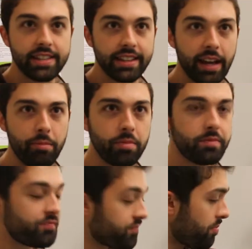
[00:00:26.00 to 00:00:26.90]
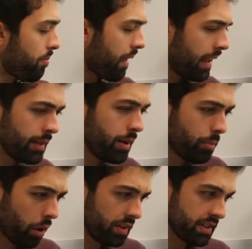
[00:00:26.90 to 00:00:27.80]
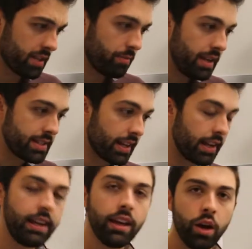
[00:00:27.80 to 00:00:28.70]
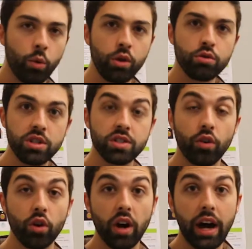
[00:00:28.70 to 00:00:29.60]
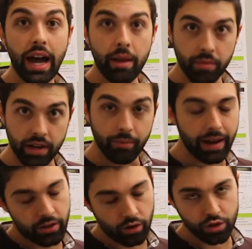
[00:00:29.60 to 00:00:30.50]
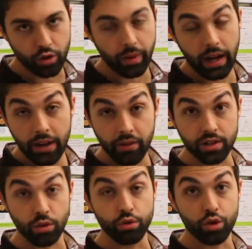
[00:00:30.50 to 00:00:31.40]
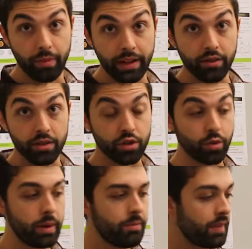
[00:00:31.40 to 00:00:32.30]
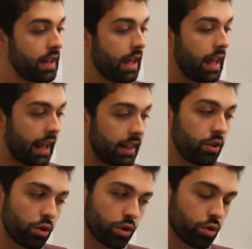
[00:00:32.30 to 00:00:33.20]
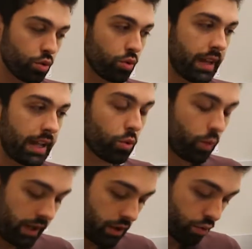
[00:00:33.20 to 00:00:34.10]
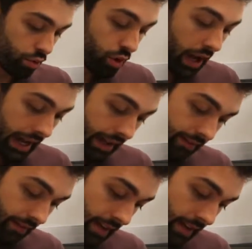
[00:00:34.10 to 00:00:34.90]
setup, and the main point is that basically we use this for high microscopy, high resolution microscopy, and in order to do that we need to drive